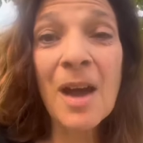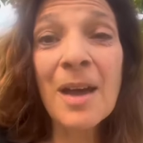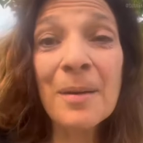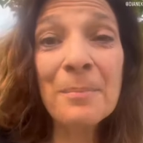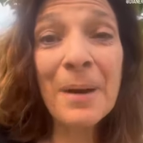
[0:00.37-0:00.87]

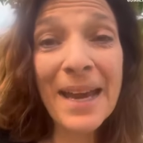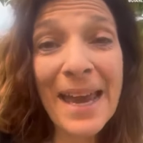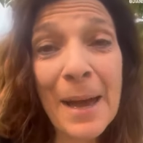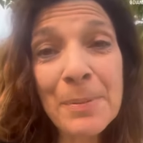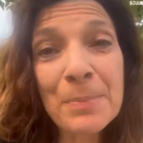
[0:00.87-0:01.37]
My
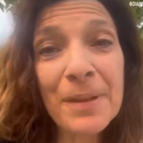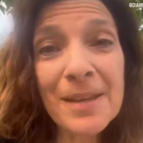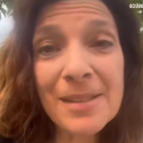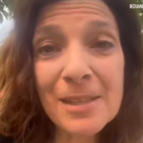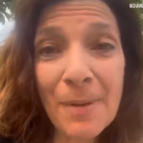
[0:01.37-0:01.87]
happy
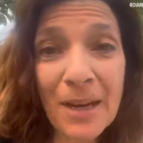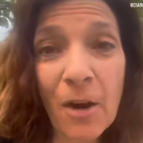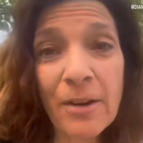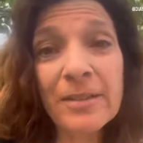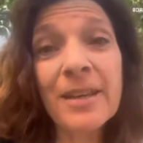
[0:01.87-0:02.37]
place is my
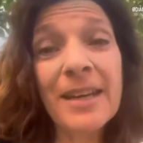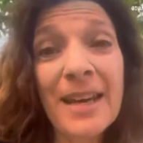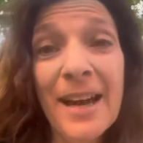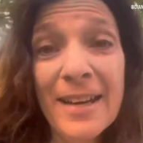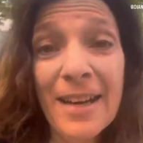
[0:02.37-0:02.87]
garden in
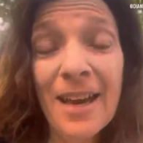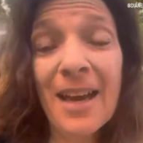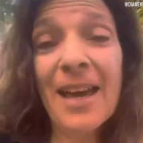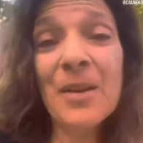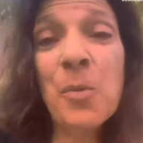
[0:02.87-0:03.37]

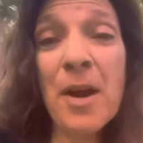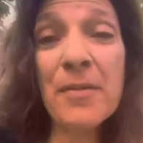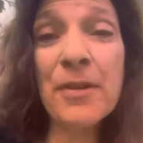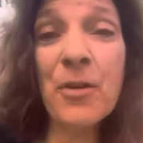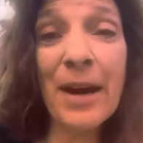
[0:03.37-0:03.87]
Ikaria, and one
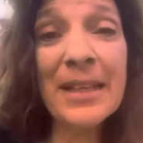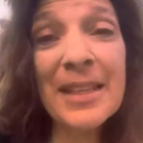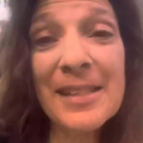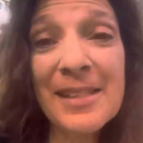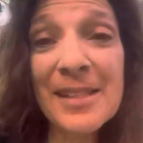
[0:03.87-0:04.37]
of the great
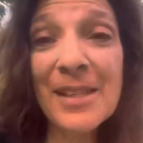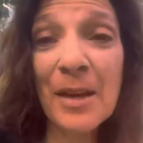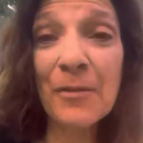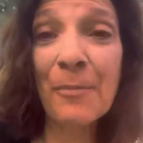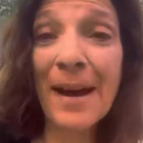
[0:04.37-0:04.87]
lessons
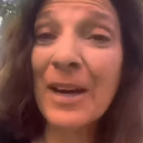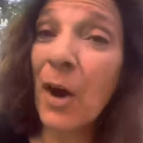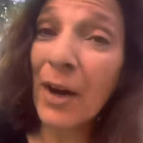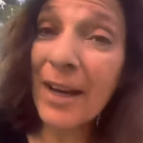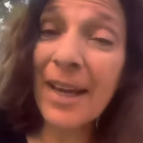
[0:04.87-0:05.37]
of my
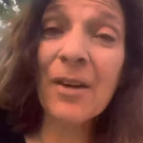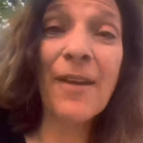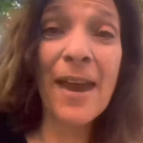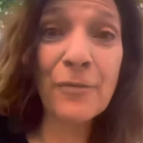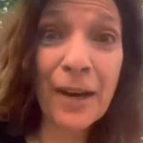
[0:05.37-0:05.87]
garden, of
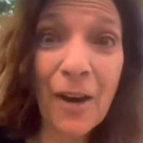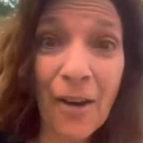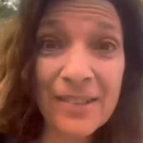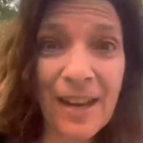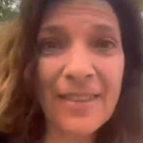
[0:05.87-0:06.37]
every
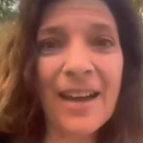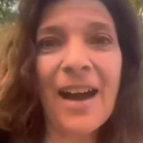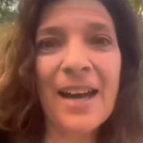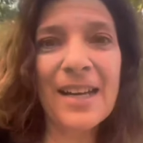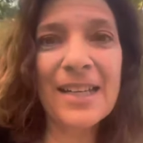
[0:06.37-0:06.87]
garden on the
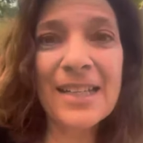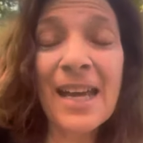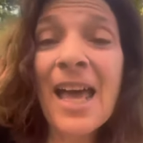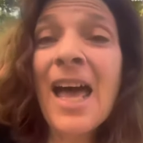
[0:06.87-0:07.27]
island,